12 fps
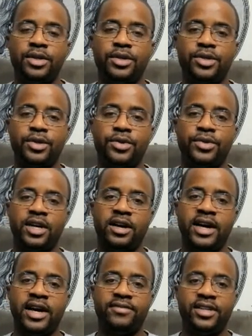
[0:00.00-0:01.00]
So
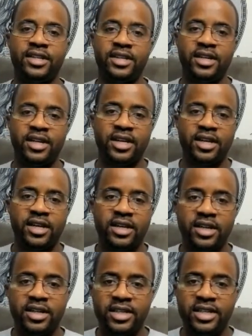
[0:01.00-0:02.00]
y'all have a
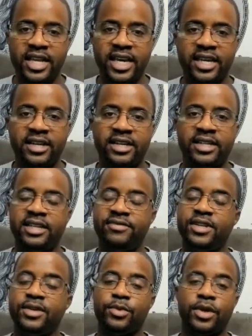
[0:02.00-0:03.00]
good day, good
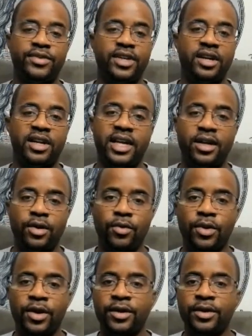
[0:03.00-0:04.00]
evening, wherever y'all at in the
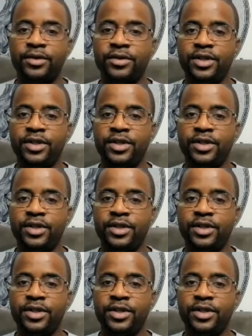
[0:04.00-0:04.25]
world.